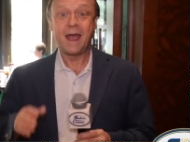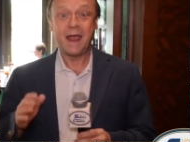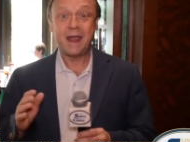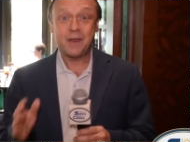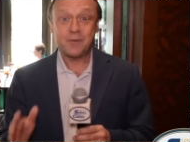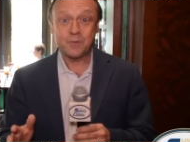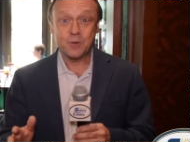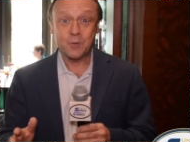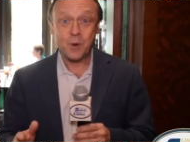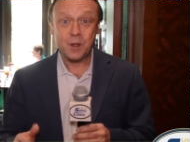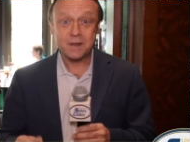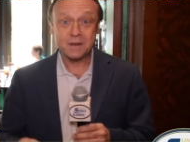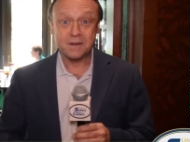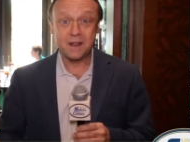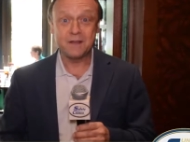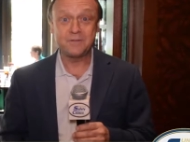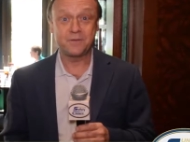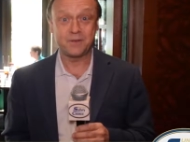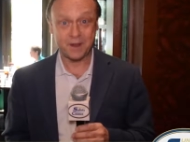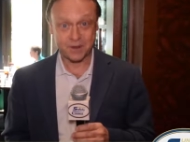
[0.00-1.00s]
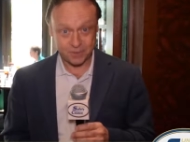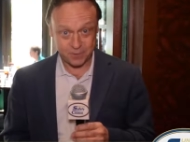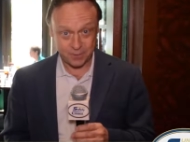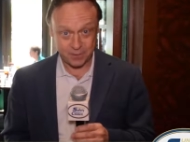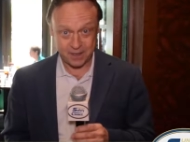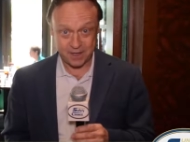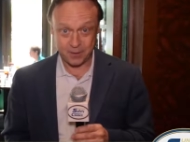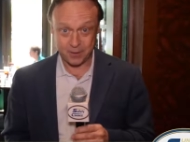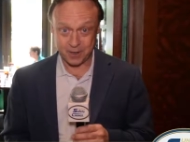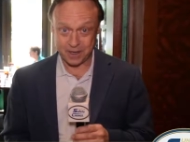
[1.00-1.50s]
Hey everyone, Glenn Victor
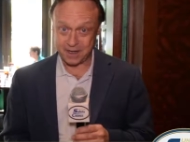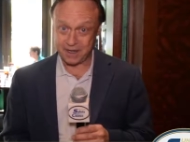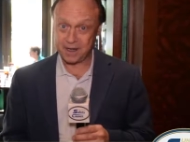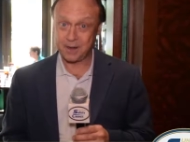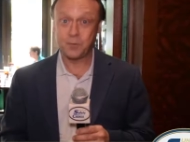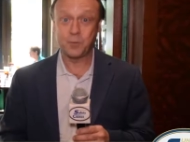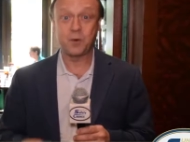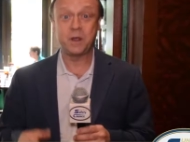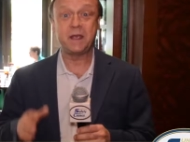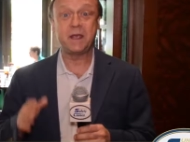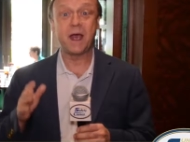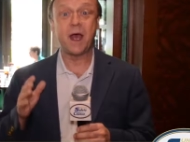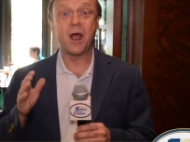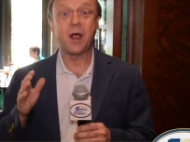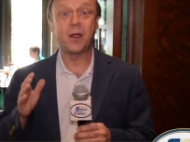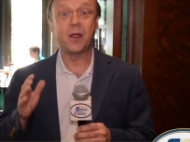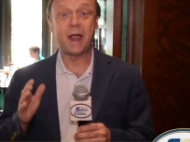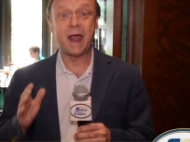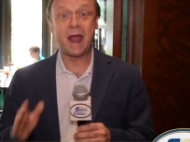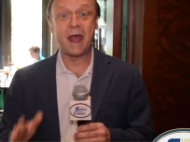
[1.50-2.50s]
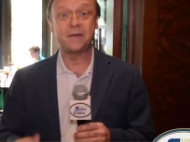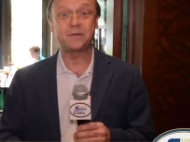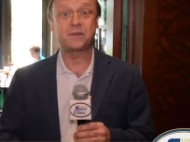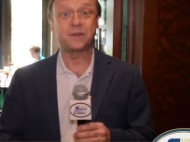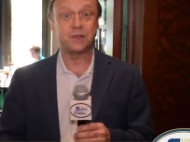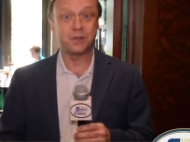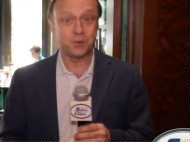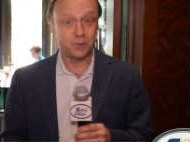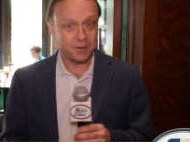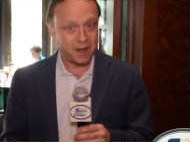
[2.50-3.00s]
here again. We are at
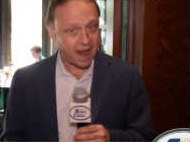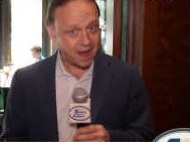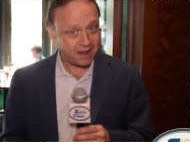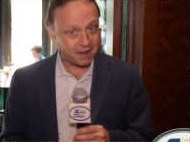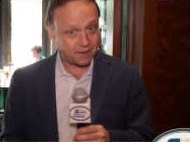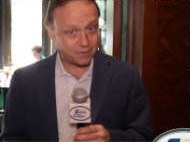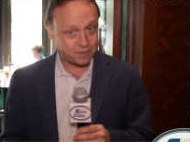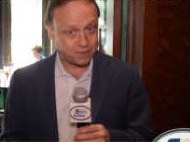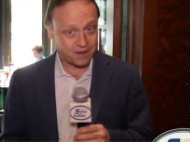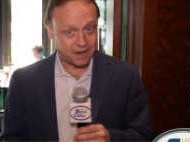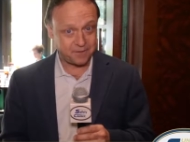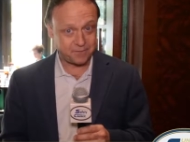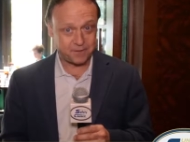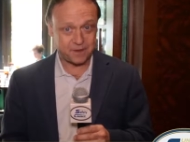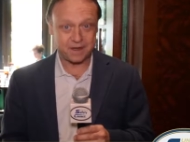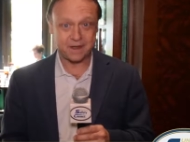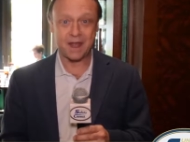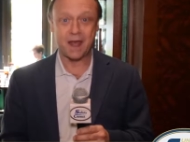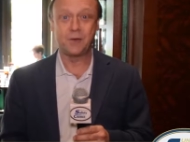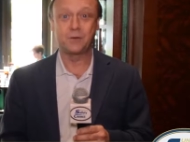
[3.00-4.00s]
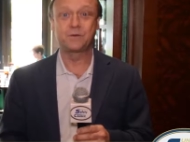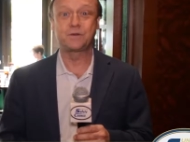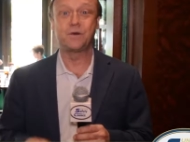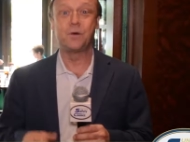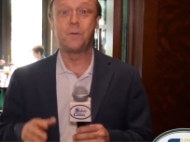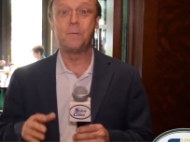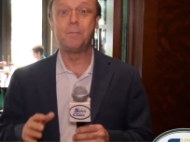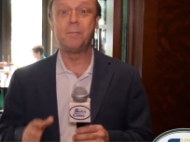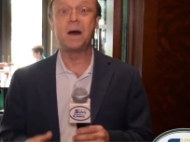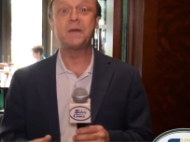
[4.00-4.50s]
the United Safety
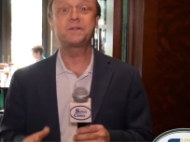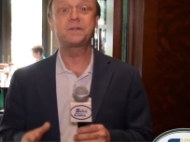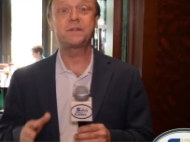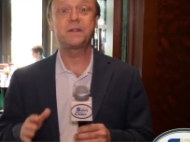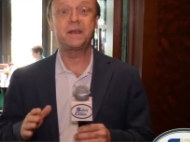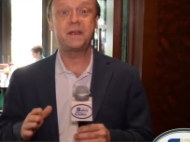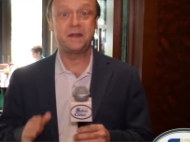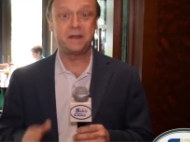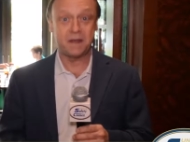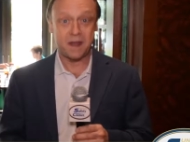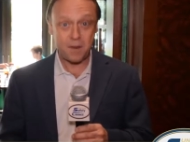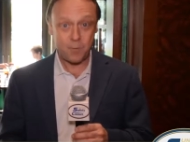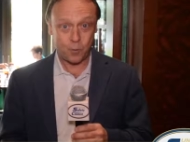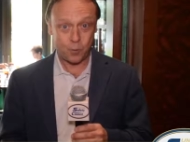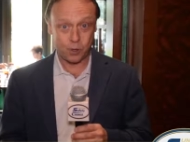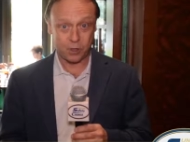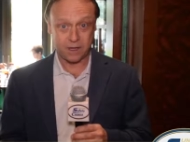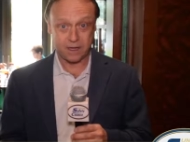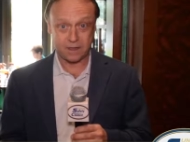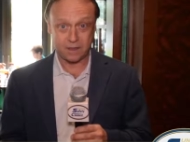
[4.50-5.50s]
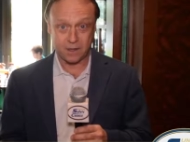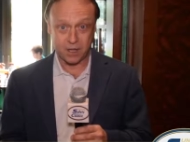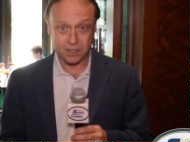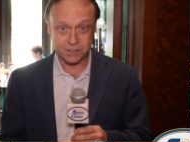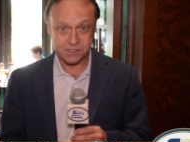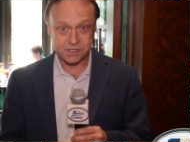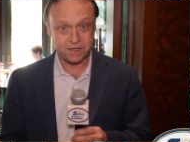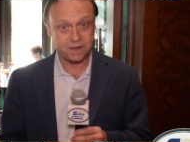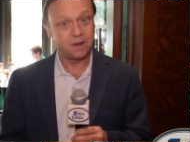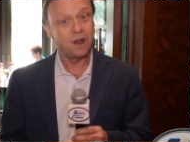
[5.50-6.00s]
Council monthly networking
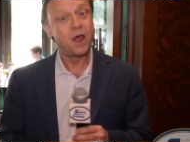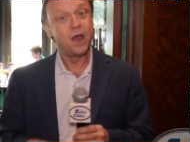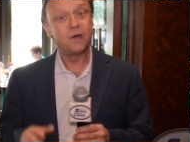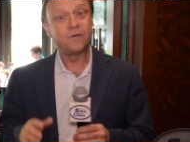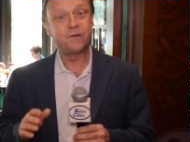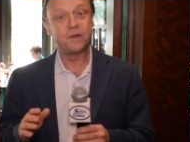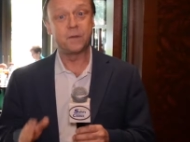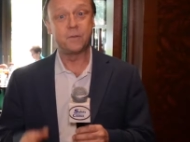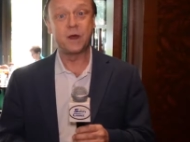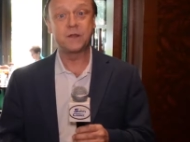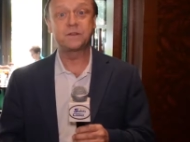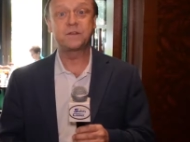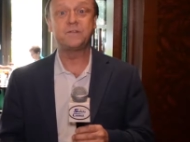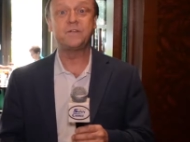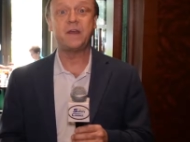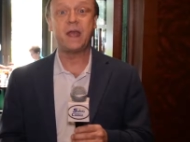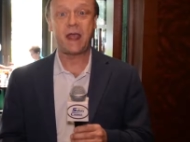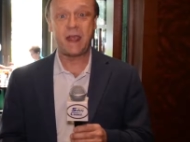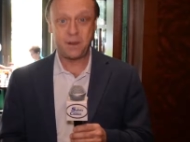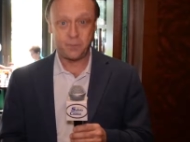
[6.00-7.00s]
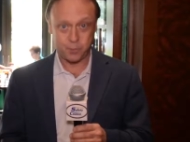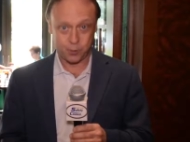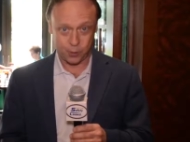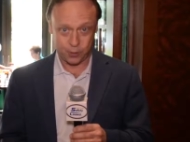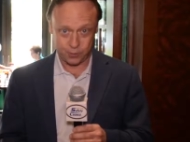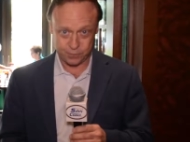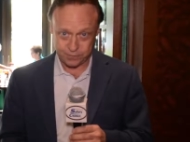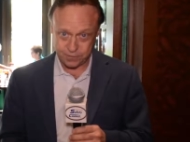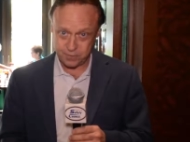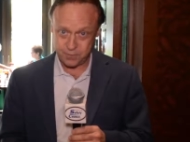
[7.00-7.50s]
luncheon for the month of
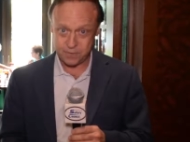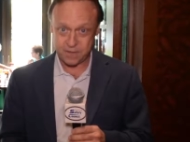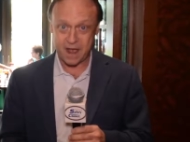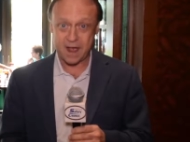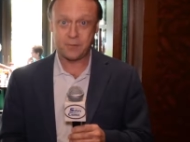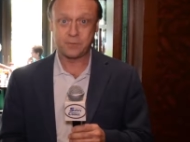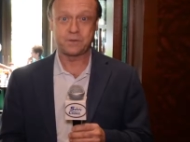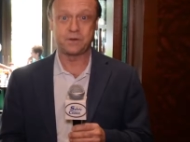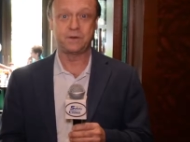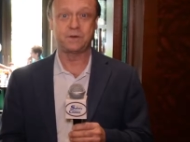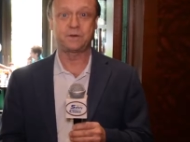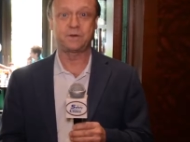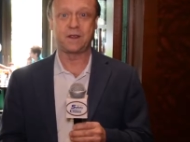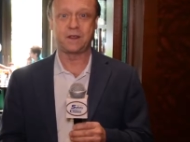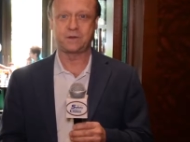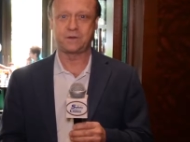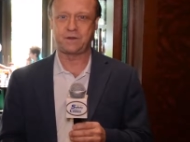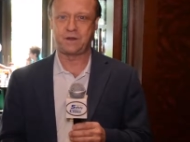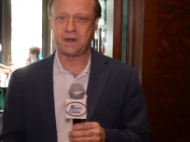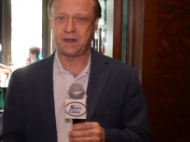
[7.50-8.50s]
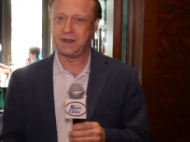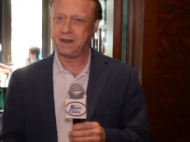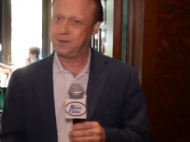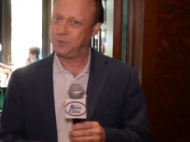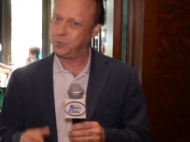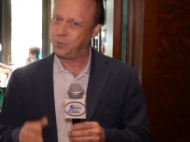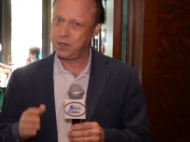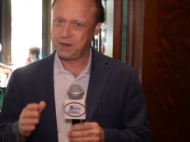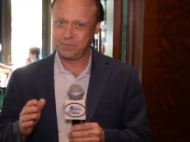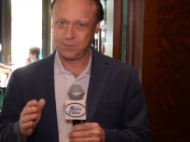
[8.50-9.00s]
April
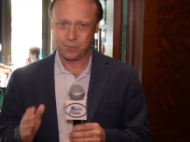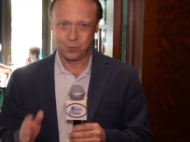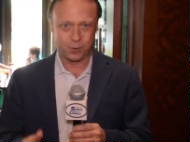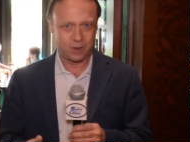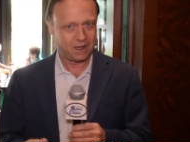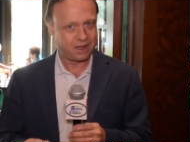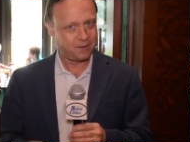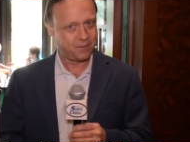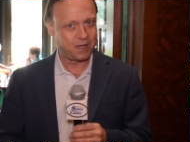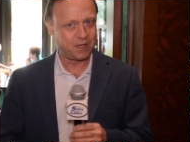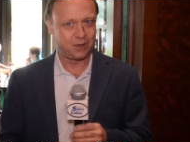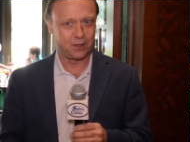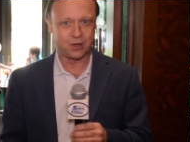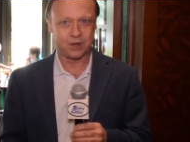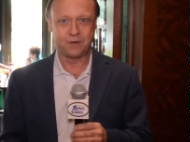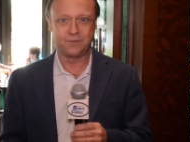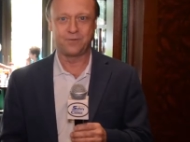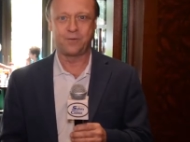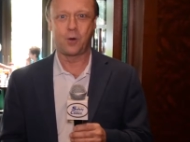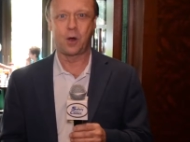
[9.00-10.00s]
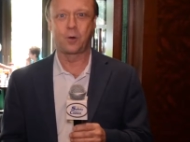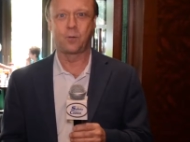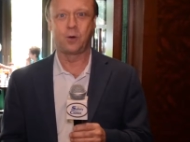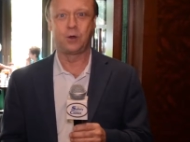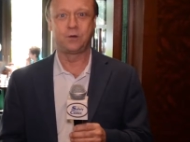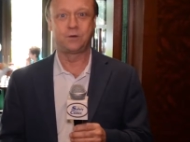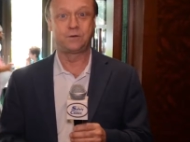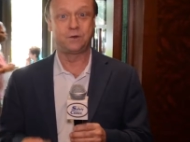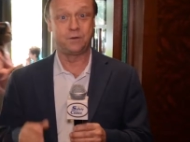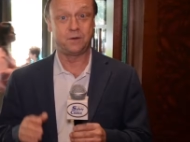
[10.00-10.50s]
2016. We've really been looking
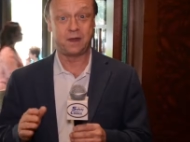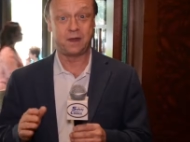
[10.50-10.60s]
forward to